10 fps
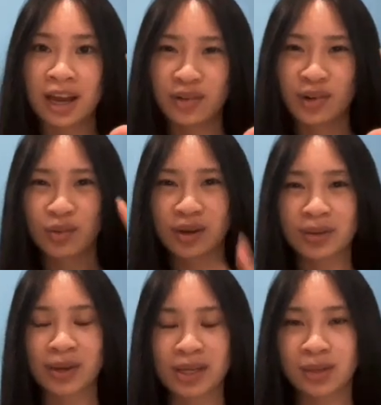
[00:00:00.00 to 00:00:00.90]
Hi
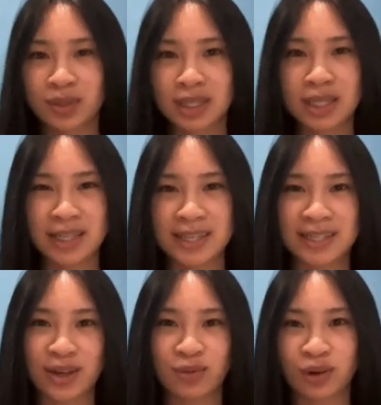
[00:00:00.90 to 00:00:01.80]
everyone, my name is
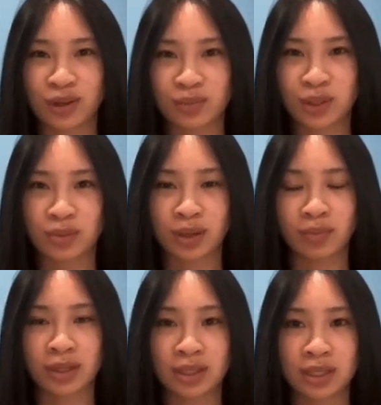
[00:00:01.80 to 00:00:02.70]
Elis and welcome to my
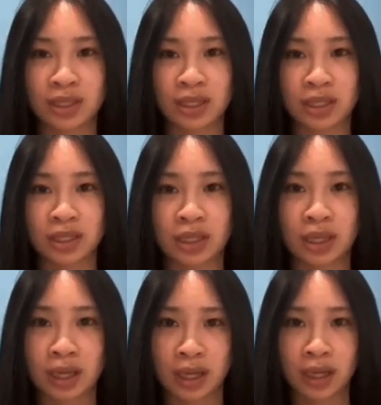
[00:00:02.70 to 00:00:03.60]
presentation,
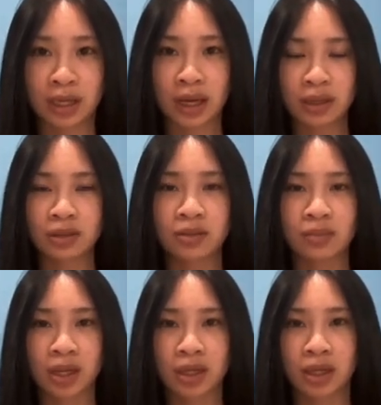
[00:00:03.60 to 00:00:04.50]
Guide to
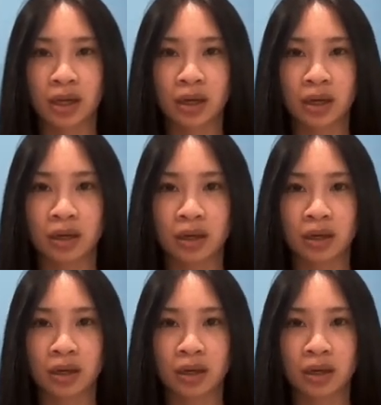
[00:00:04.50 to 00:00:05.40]
Medicare
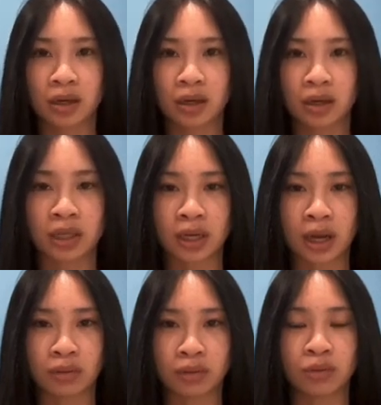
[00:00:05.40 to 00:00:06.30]
Coverage Costs and
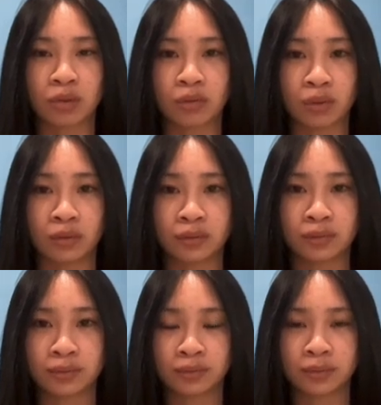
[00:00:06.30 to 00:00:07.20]
How to Enroll.
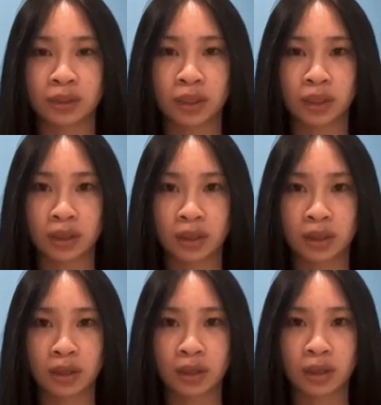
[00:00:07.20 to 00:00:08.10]

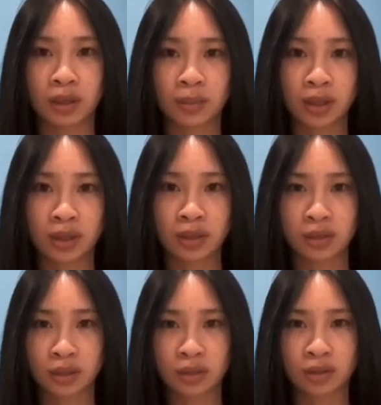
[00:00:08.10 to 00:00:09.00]
I'm a
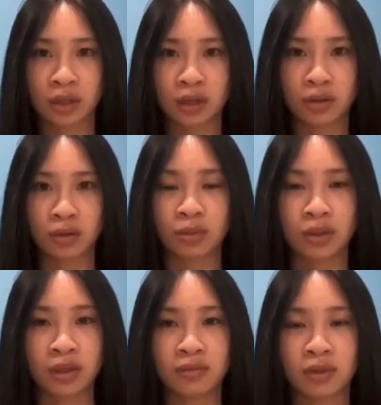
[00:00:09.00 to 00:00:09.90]
content creator who
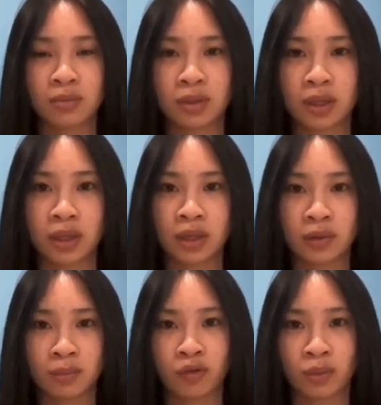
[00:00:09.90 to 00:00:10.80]
believes in being
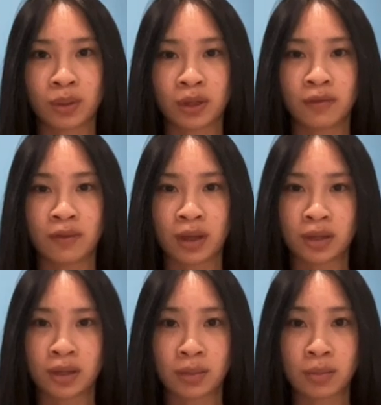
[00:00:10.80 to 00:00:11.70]
informative
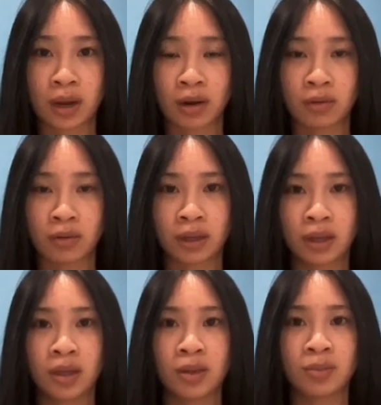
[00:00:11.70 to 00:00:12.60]
and empowering
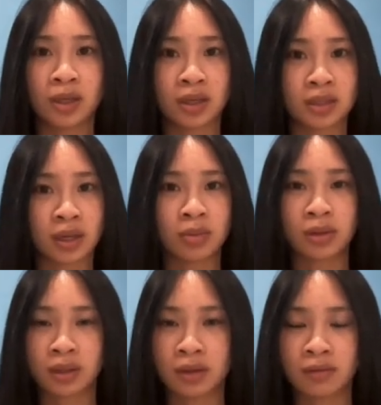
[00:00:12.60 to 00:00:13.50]
because I
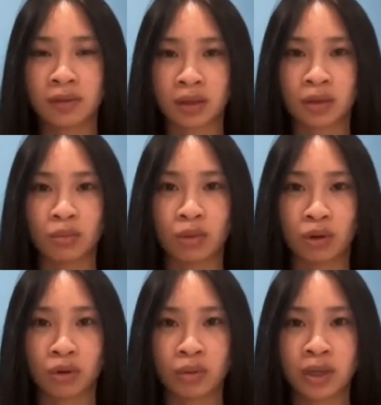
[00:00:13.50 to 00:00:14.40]
believe that the
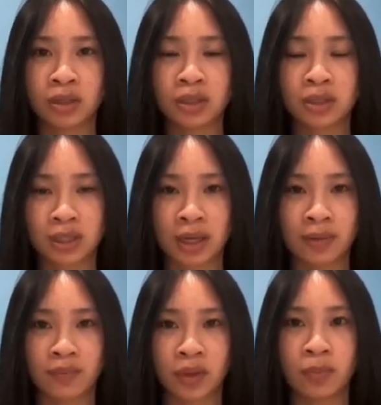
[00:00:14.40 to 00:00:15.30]
more we
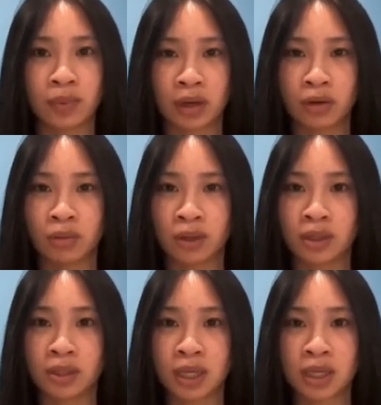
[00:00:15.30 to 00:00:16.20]
understand, the better we
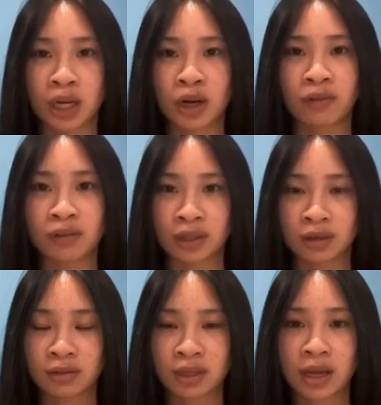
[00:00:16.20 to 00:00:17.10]
can take care of
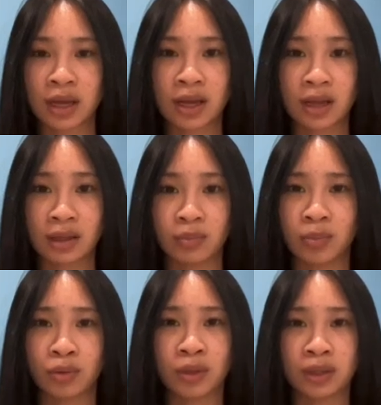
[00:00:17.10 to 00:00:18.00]
ourselves and the
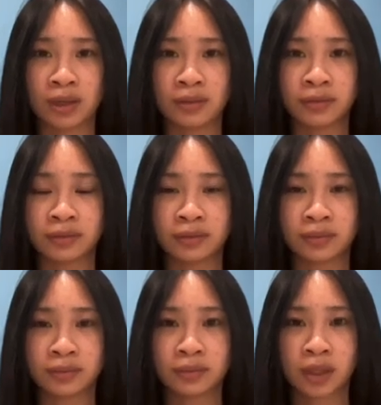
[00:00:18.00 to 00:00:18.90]
people we love.
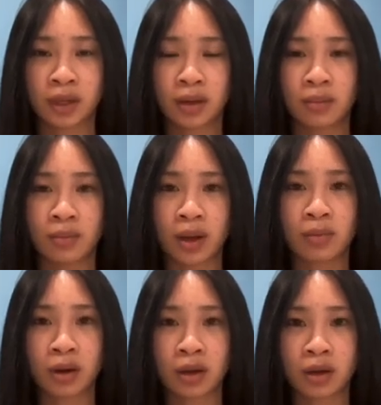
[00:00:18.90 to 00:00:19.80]
My
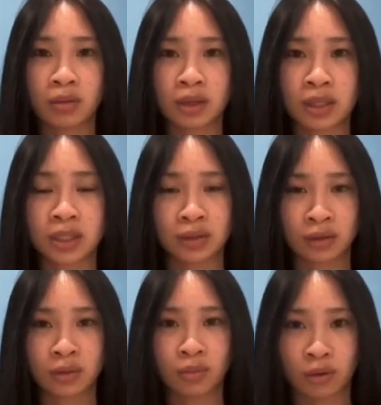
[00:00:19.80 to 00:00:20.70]
motto is
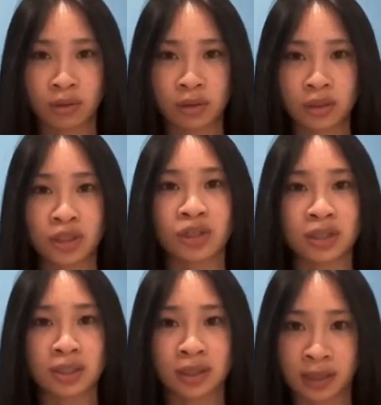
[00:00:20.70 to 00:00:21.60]
learn more,
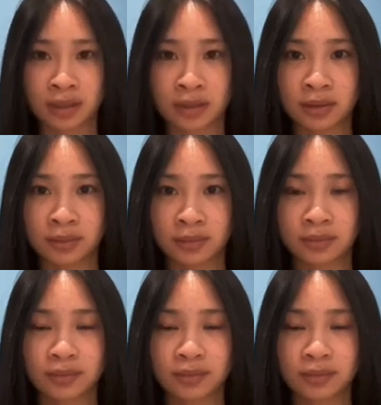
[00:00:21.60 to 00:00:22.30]
stress less.